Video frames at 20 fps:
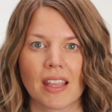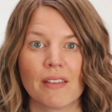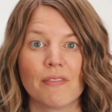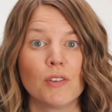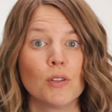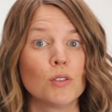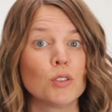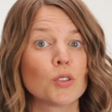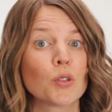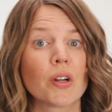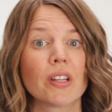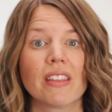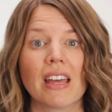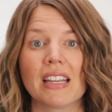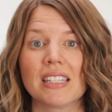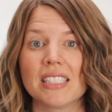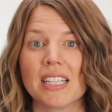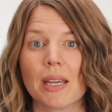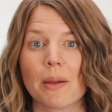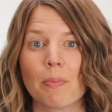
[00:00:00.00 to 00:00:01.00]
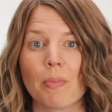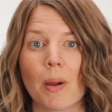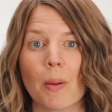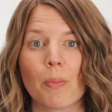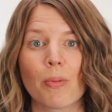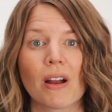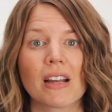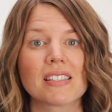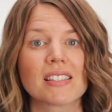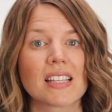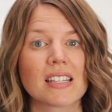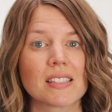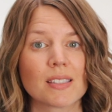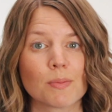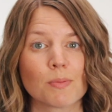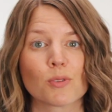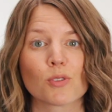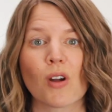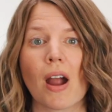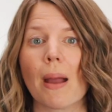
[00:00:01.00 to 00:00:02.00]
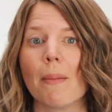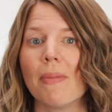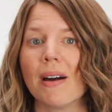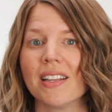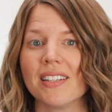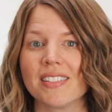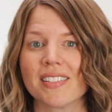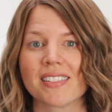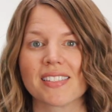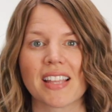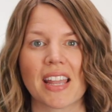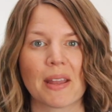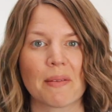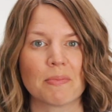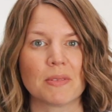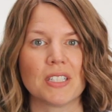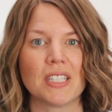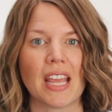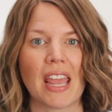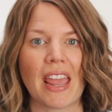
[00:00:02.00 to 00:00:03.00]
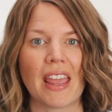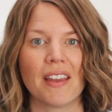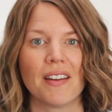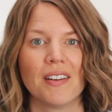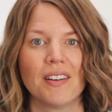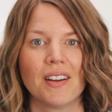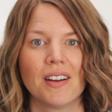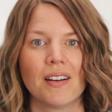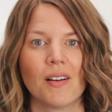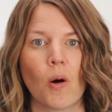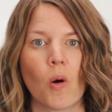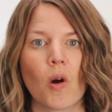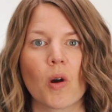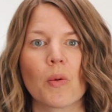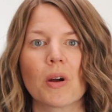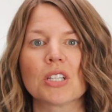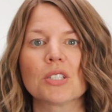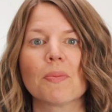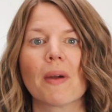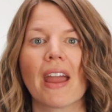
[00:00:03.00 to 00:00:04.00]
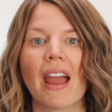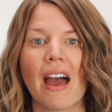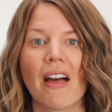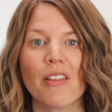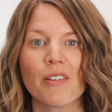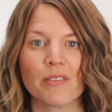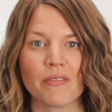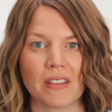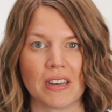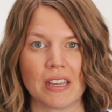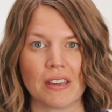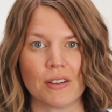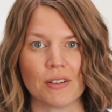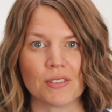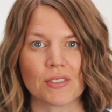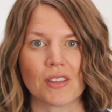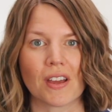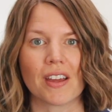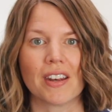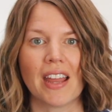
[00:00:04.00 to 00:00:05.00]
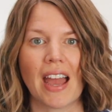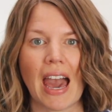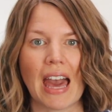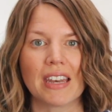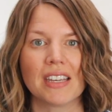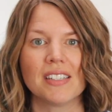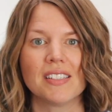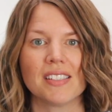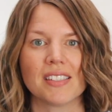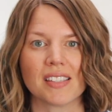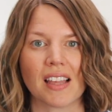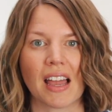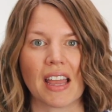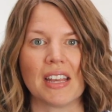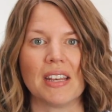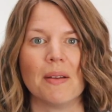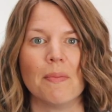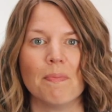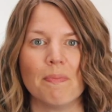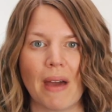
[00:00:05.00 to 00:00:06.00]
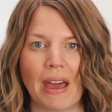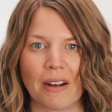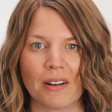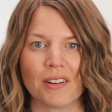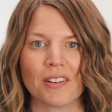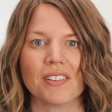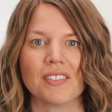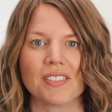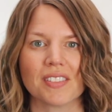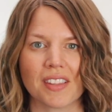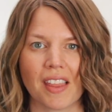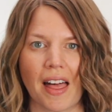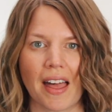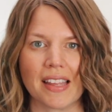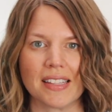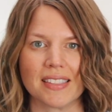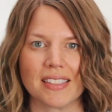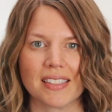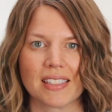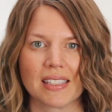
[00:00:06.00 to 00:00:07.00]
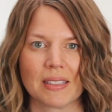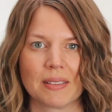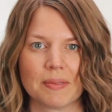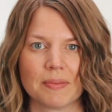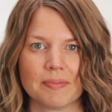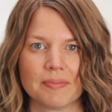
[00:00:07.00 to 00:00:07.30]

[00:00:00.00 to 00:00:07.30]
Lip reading: If you enjoyed that tip, press that subscribe button to stay up to date, or watch my other videos on how to design better slides.